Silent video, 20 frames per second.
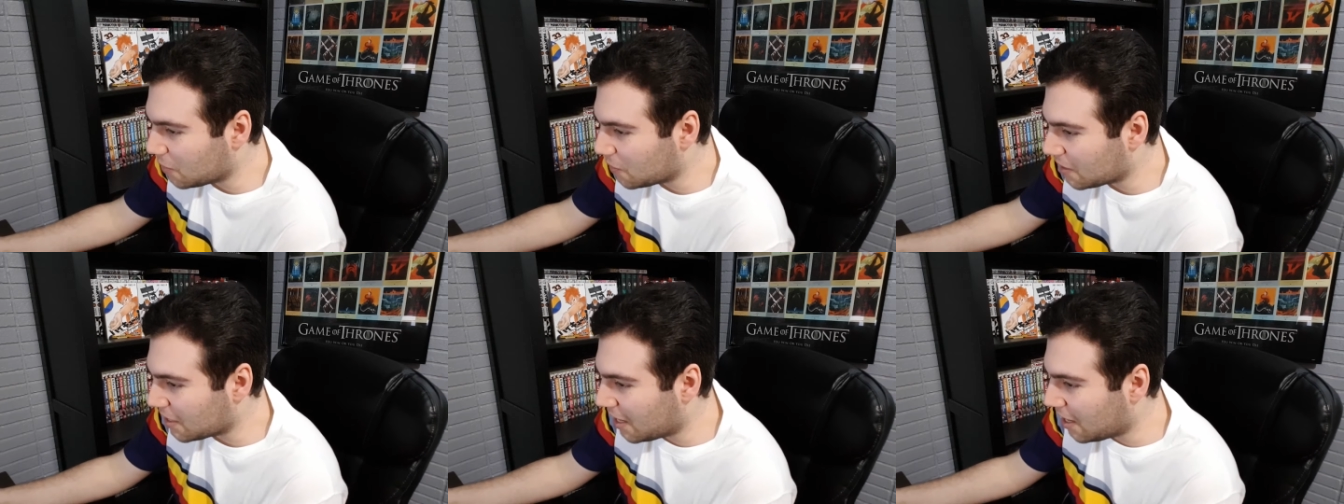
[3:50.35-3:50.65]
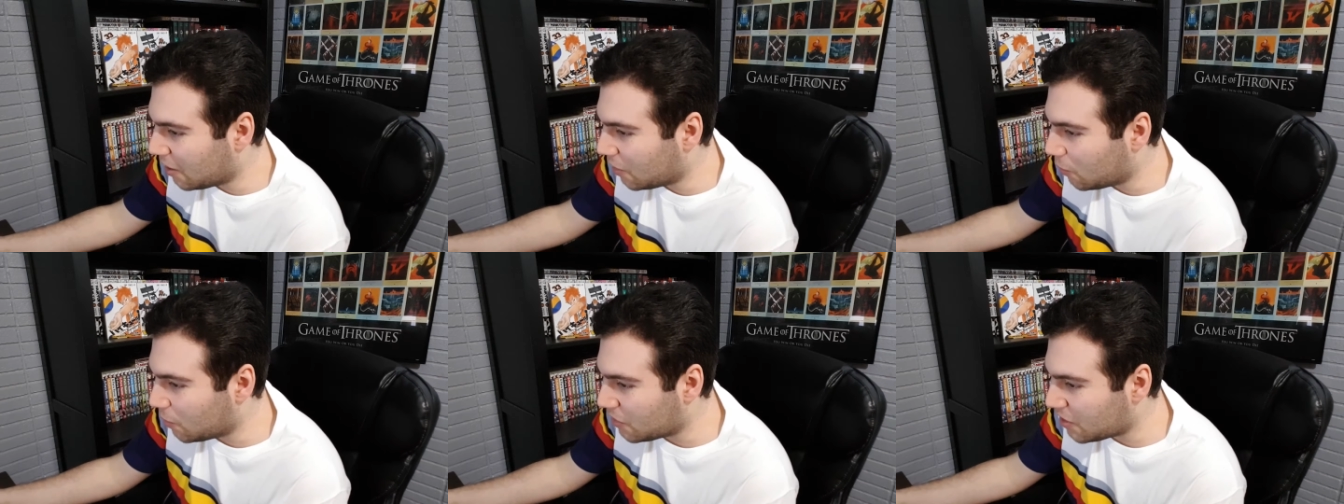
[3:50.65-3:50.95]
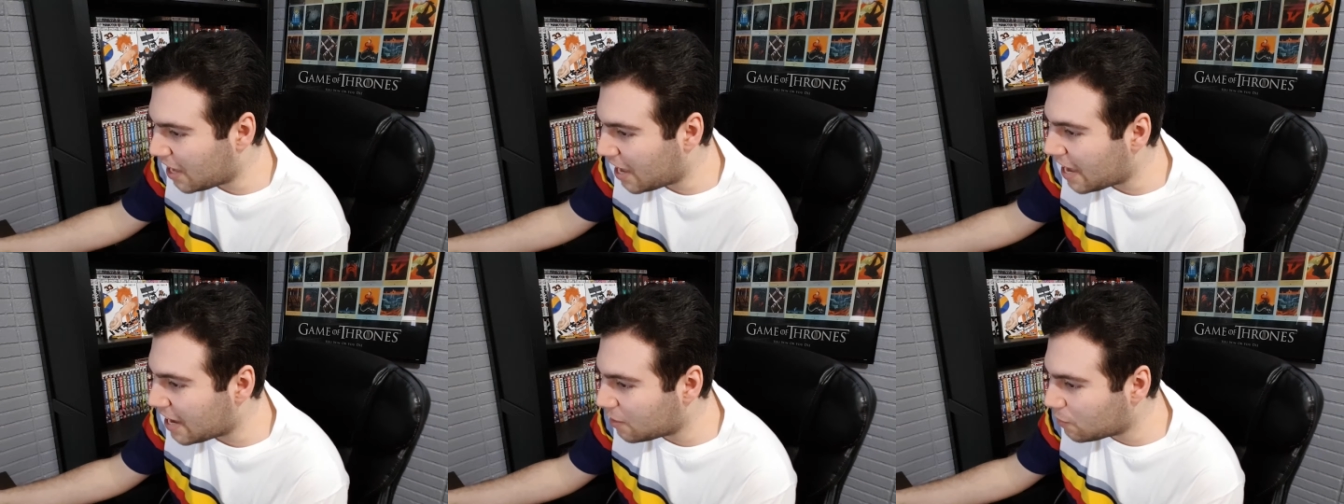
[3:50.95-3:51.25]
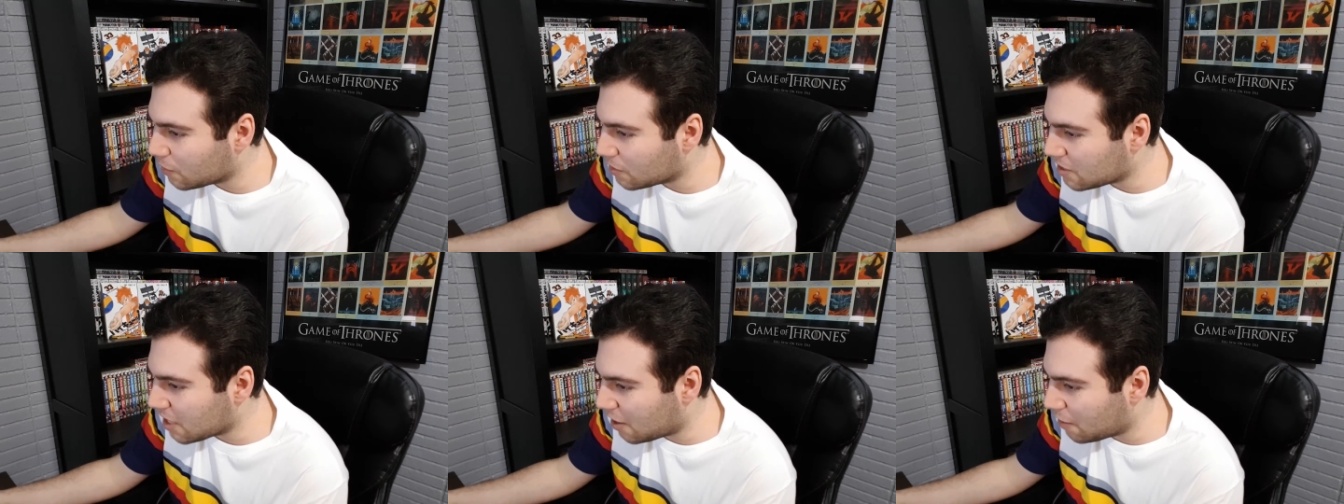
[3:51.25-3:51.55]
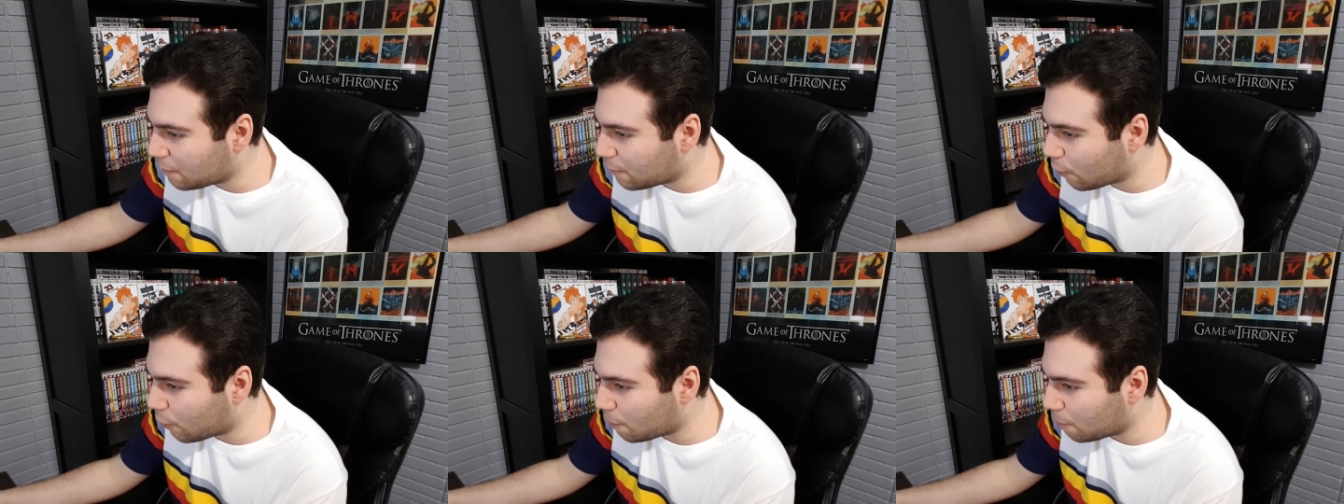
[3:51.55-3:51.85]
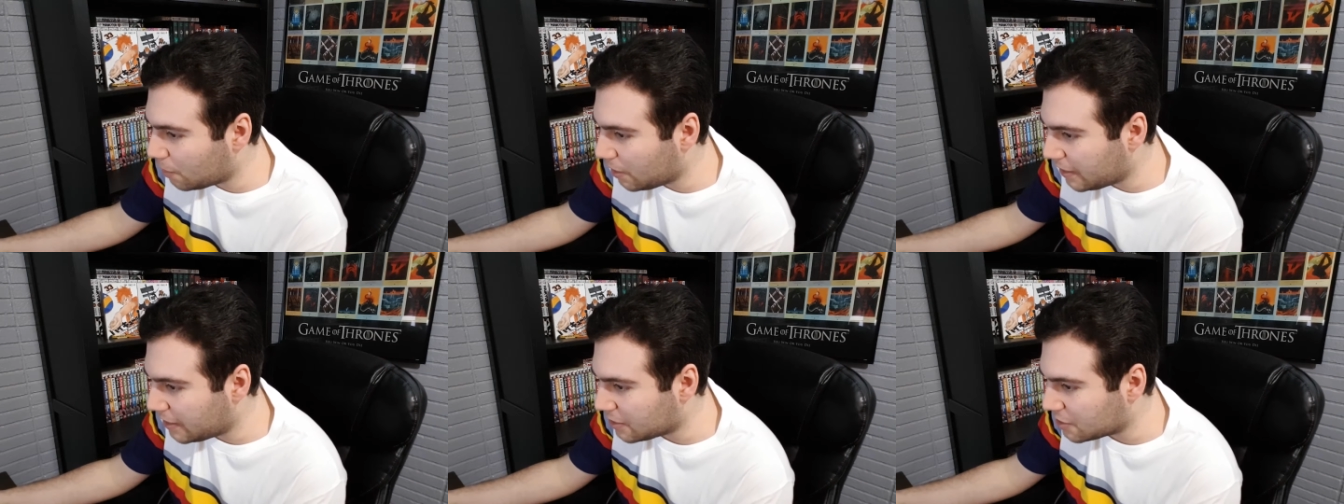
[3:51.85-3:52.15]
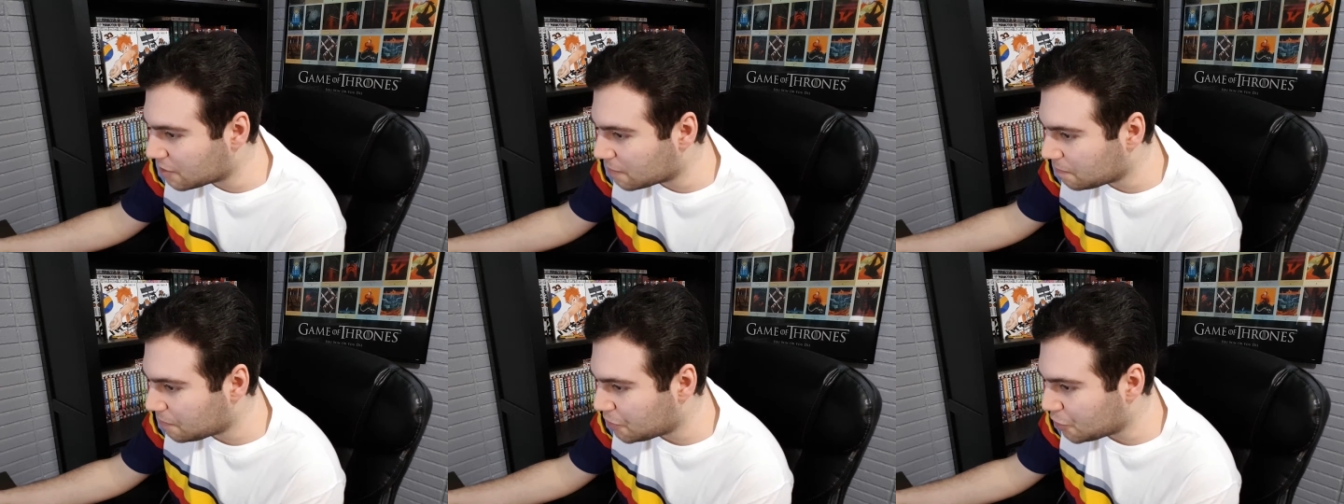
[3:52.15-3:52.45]
what the hell? What the heck? We're down in fourth
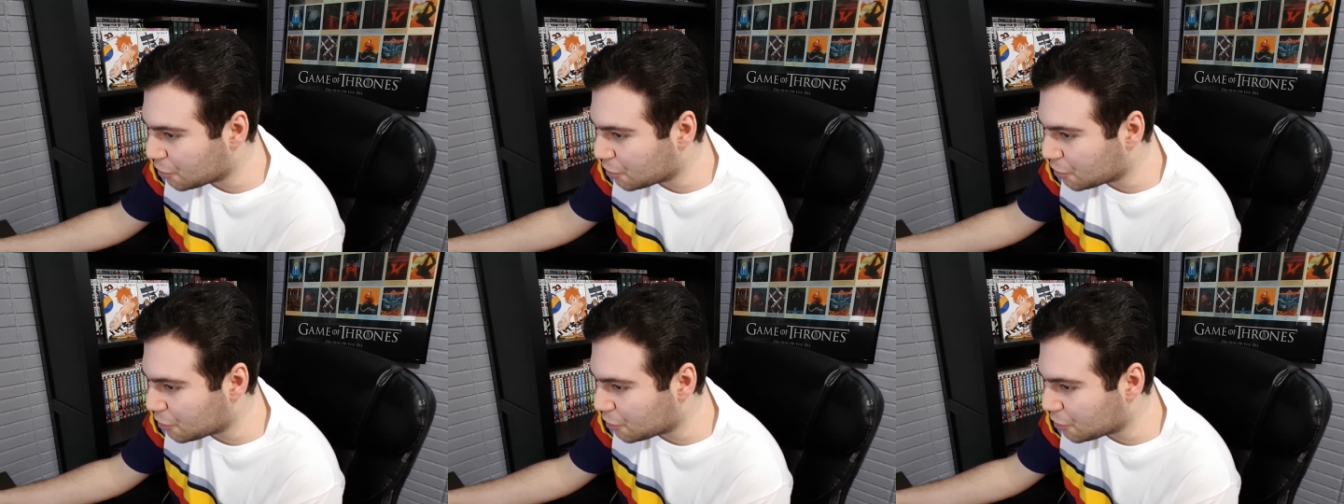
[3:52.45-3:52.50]
place.